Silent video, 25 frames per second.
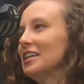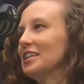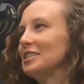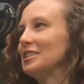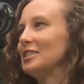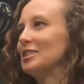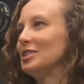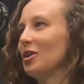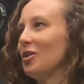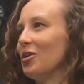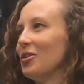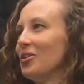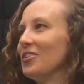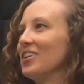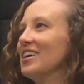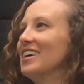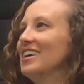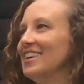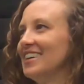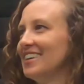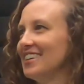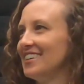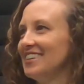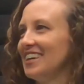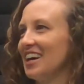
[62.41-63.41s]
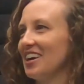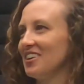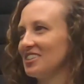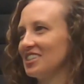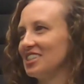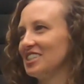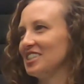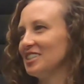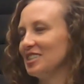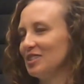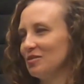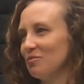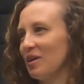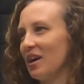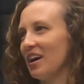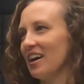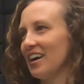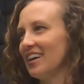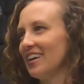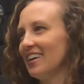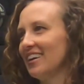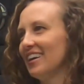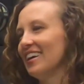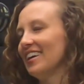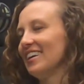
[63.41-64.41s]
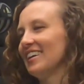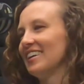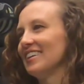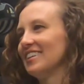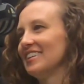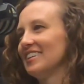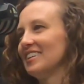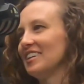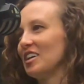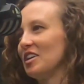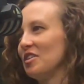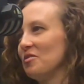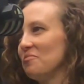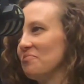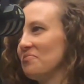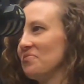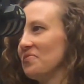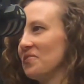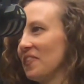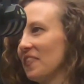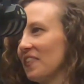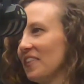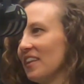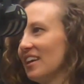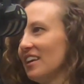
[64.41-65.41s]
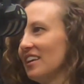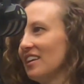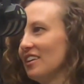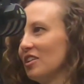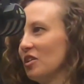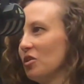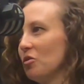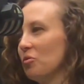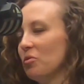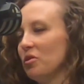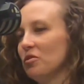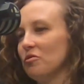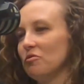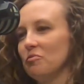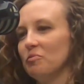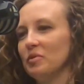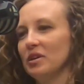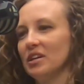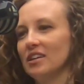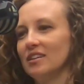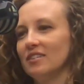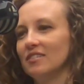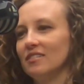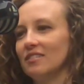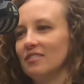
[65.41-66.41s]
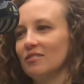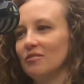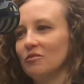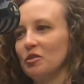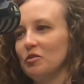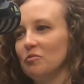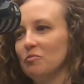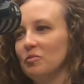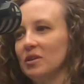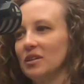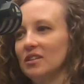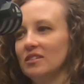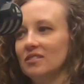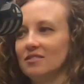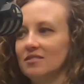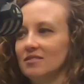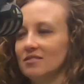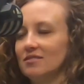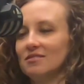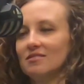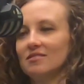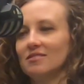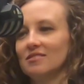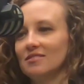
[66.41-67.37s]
So now she's mine, and we've been